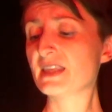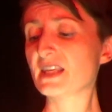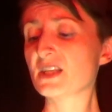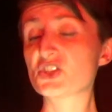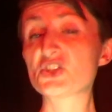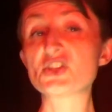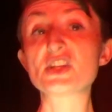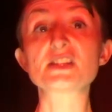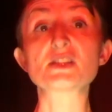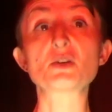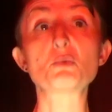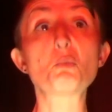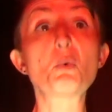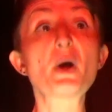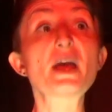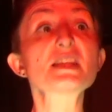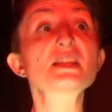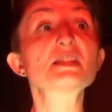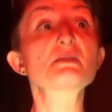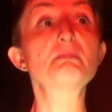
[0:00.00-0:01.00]
thinks she is a
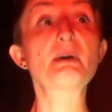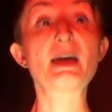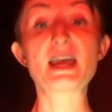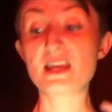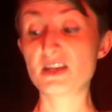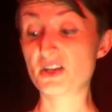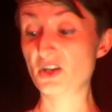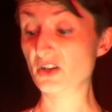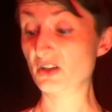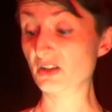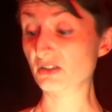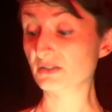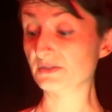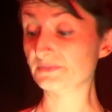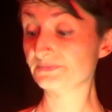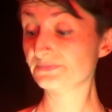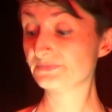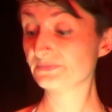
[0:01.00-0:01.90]
West Bay girl.